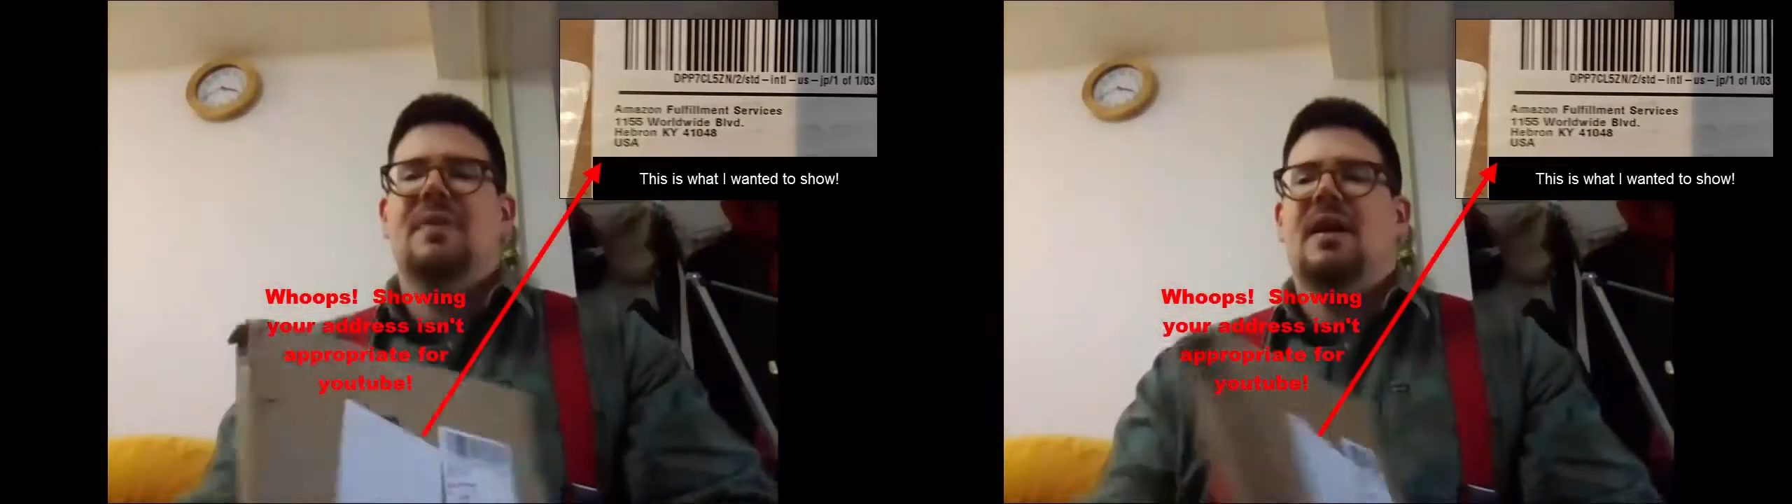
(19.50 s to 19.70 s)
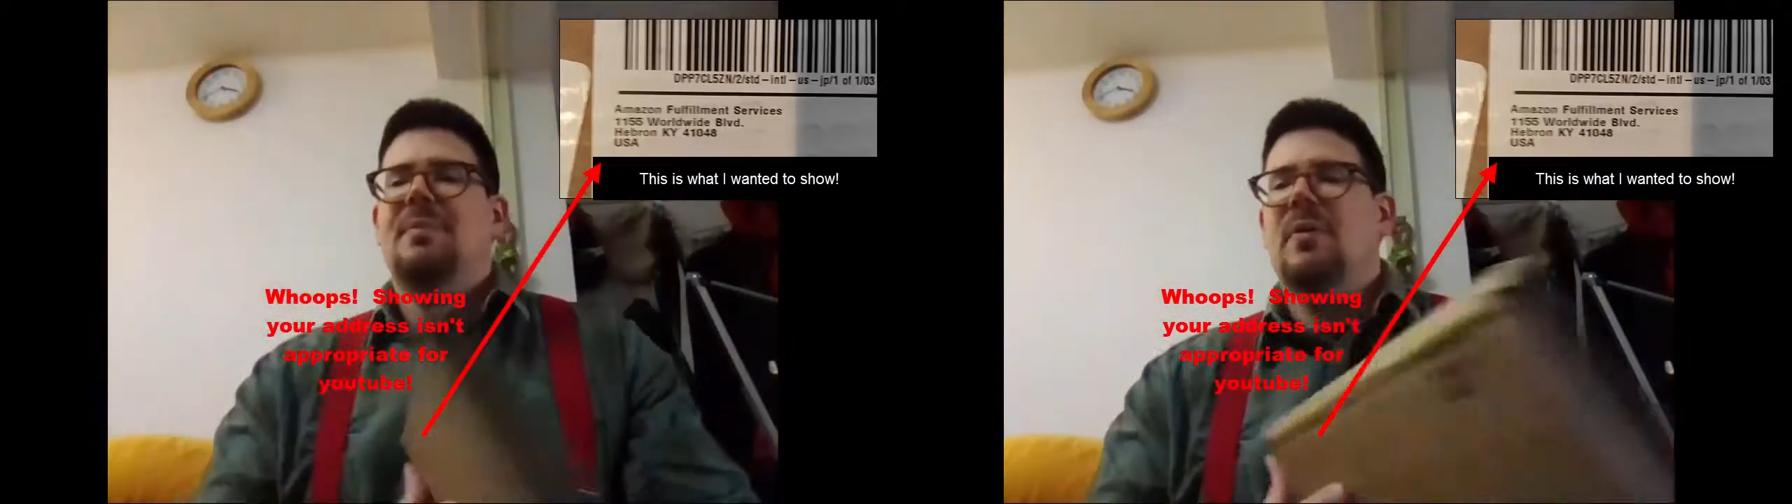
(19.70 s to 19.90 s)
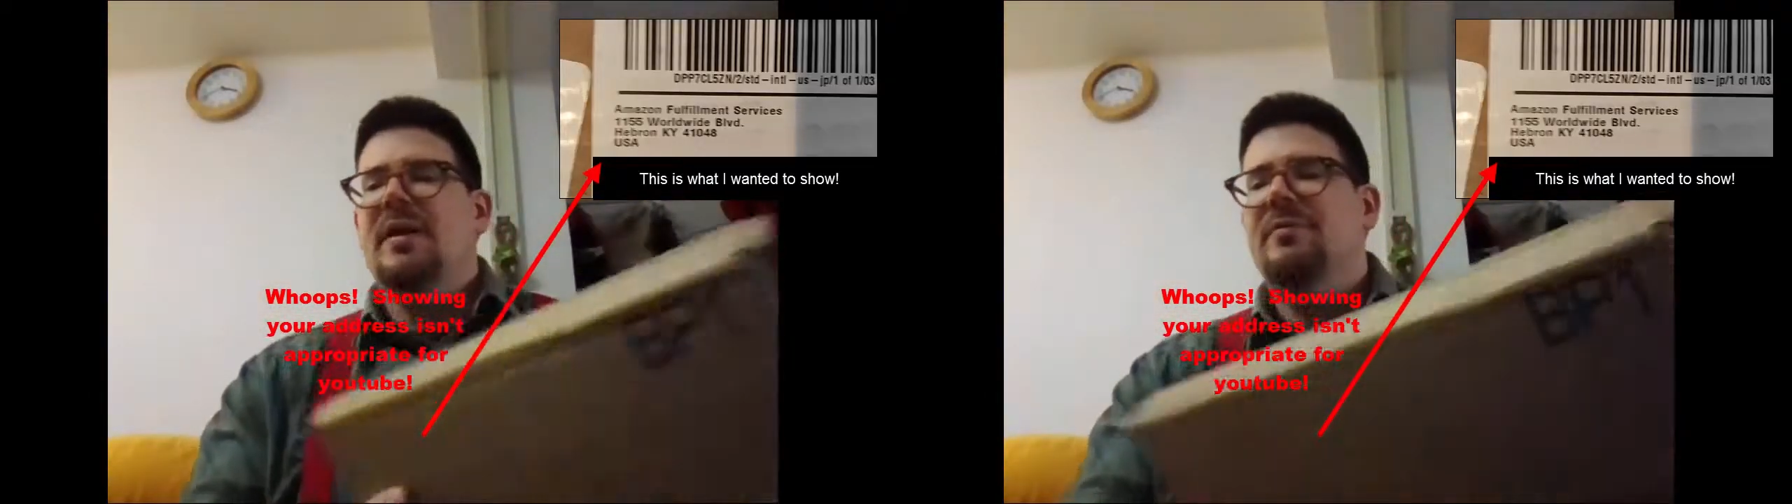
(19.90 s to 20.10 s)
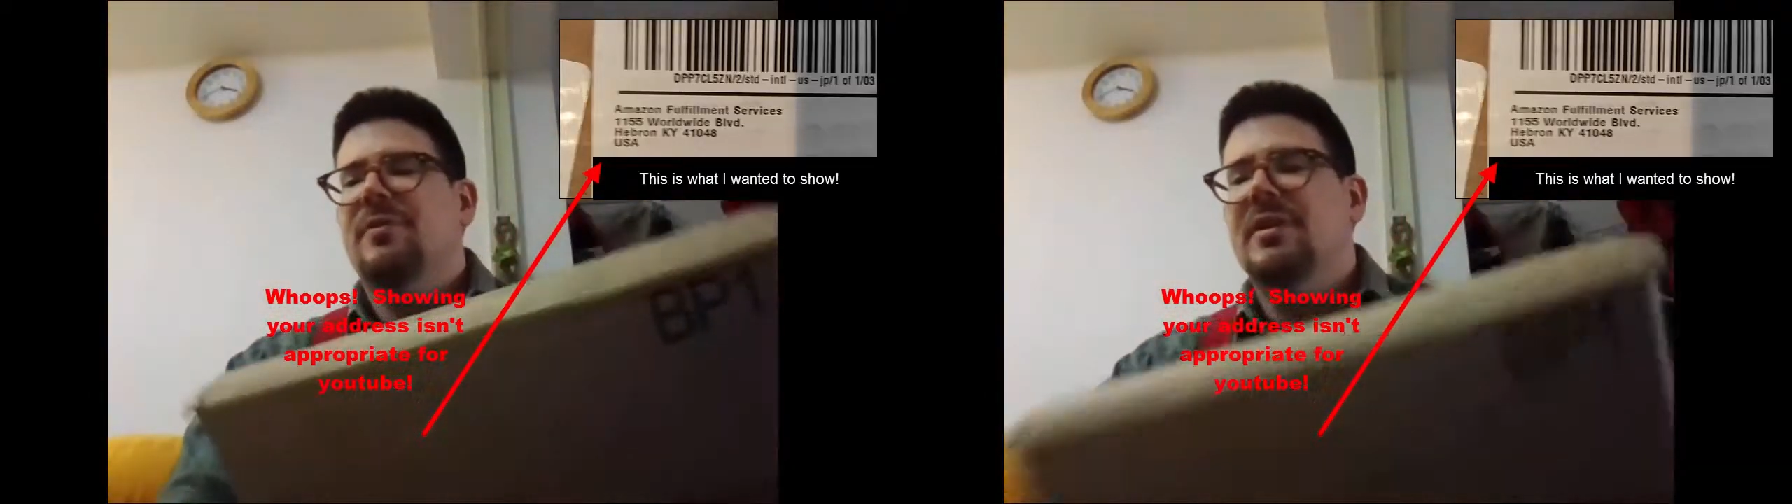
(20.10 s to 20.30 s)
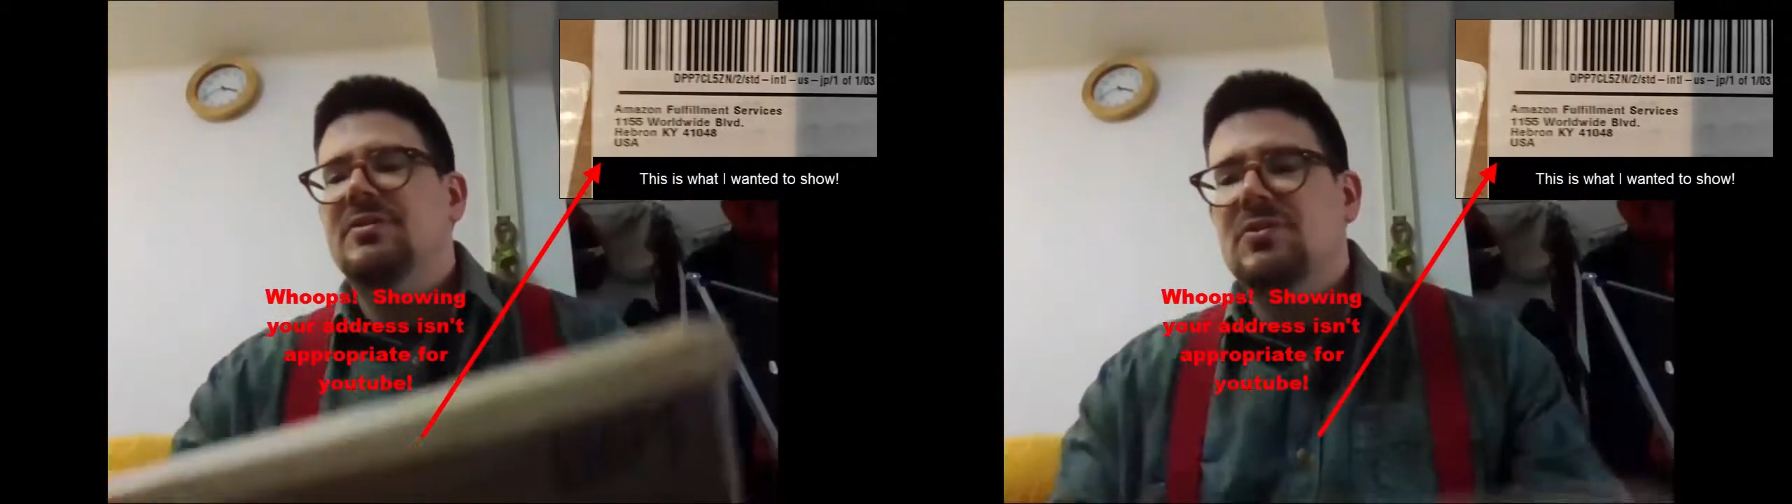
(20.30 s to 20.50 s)
been waiting for
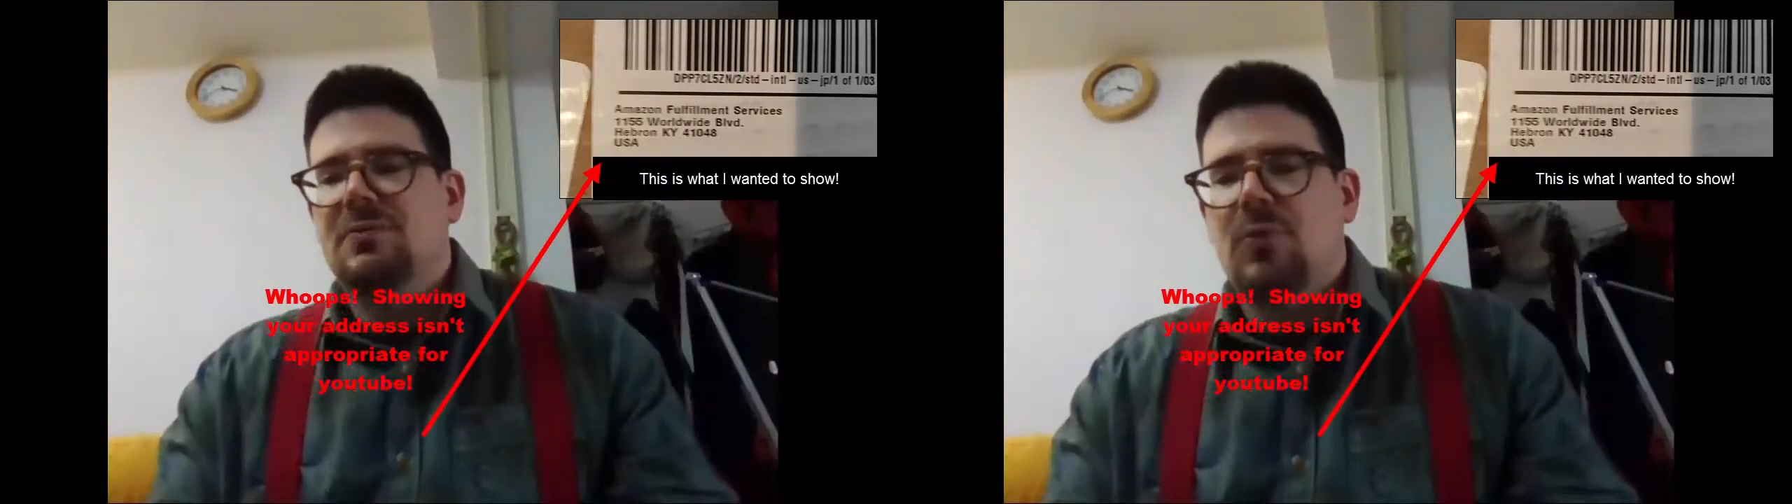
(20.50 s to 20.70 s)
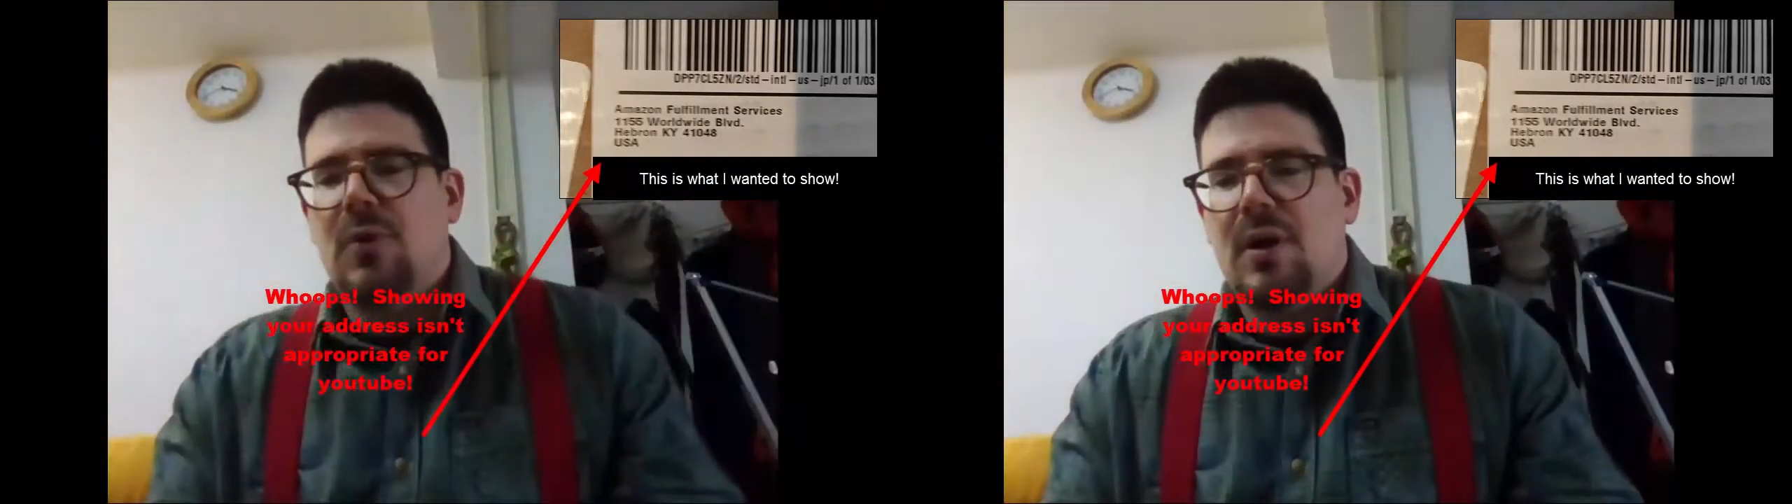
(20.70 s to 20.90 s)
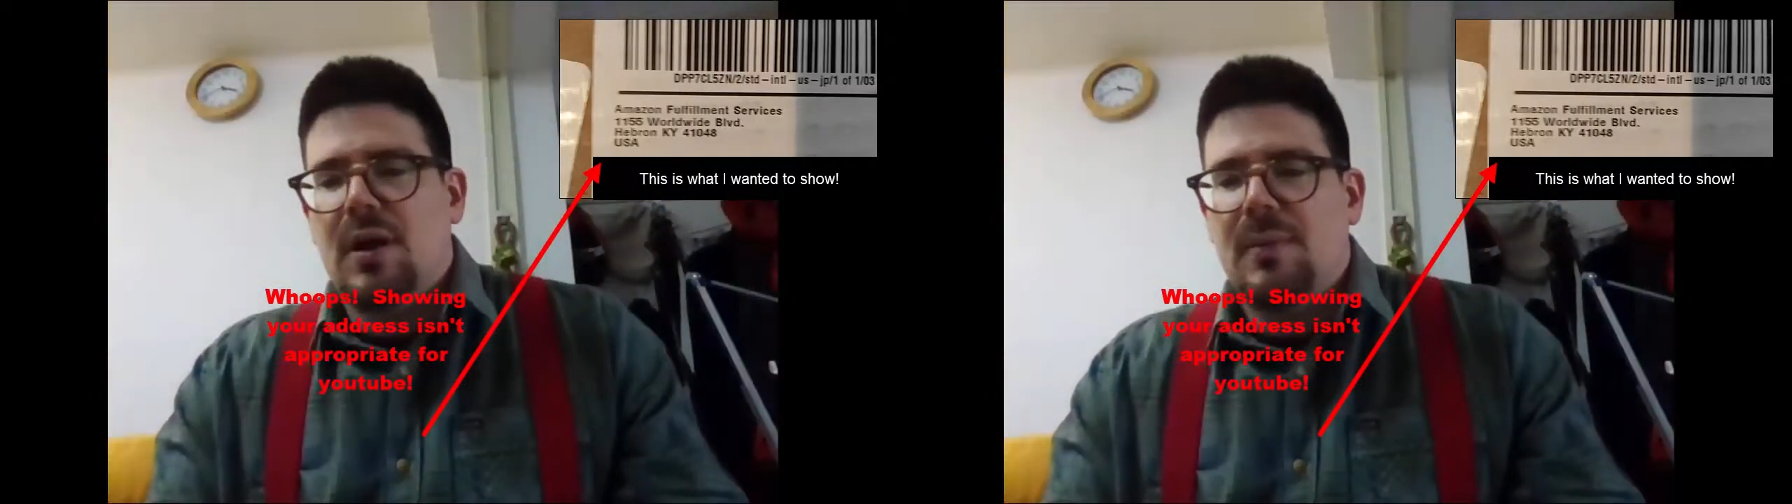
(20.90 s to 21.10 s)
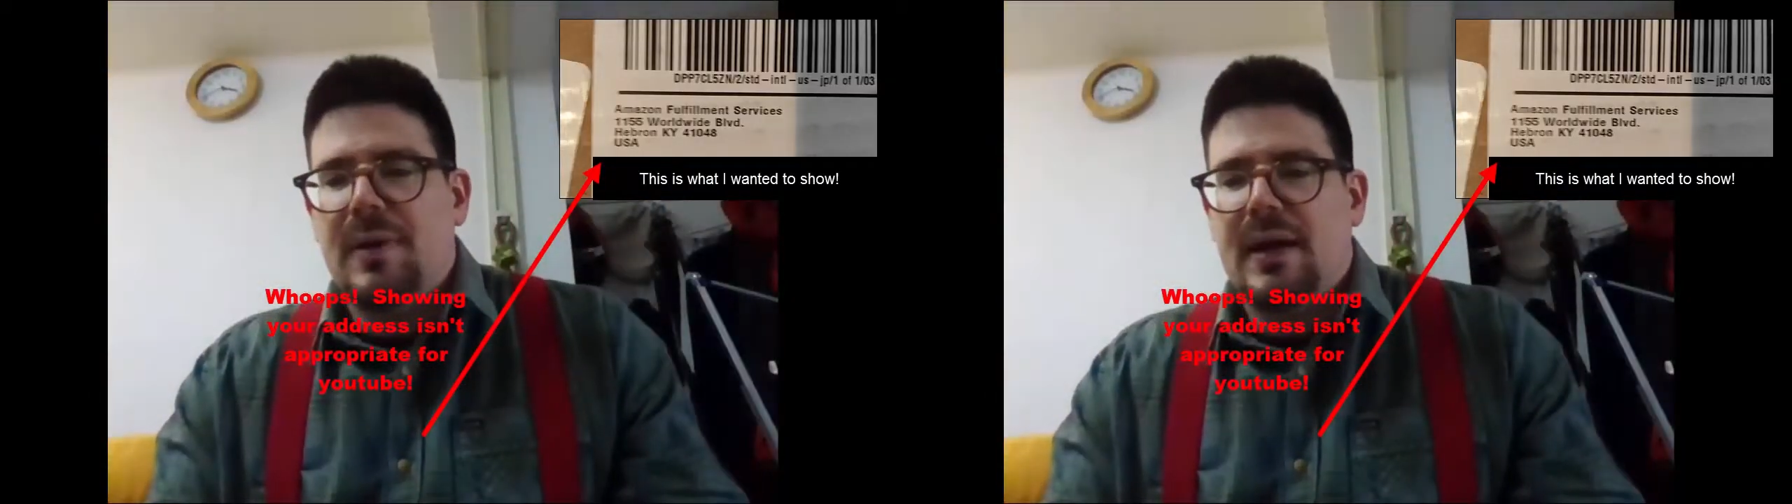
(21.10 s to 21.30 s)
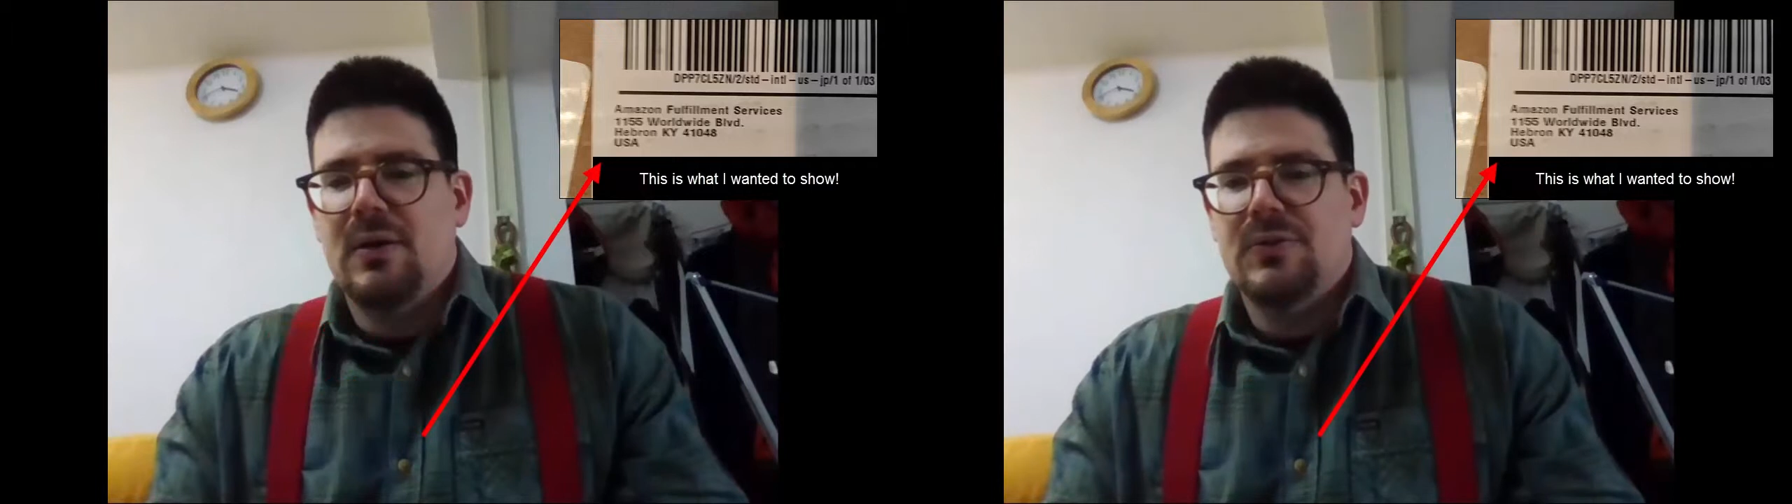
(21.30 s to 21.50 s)
this for
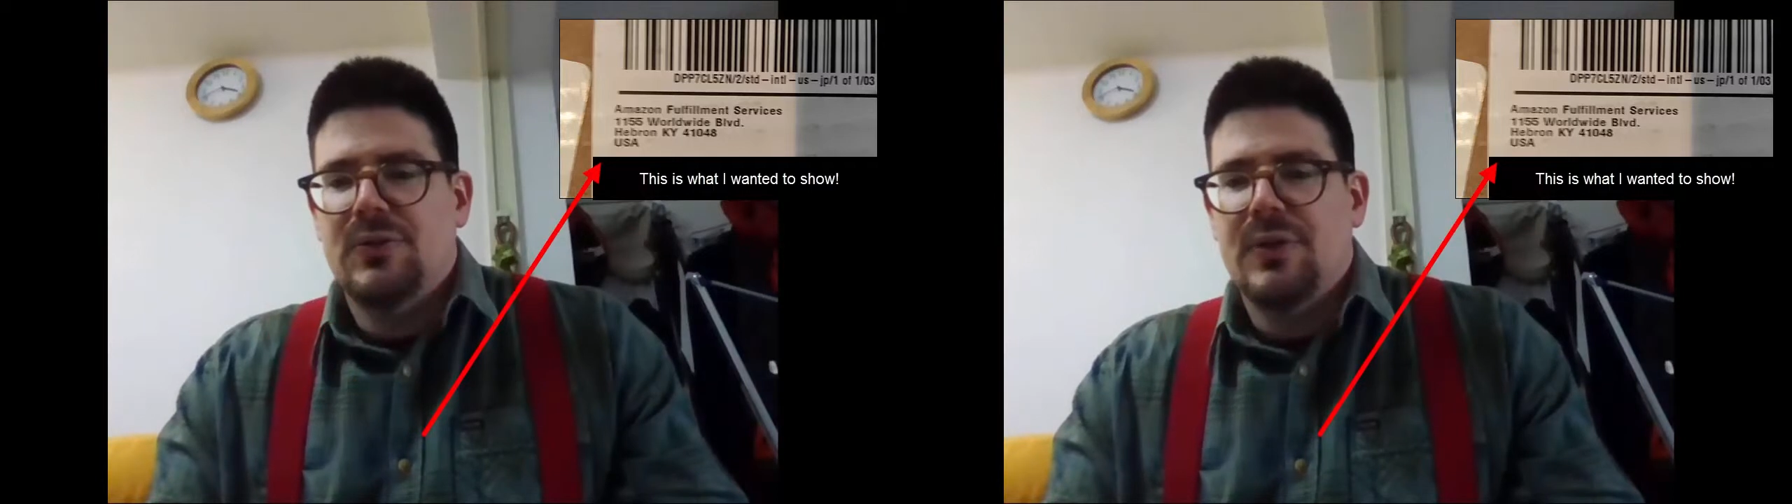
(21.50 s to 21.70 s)
about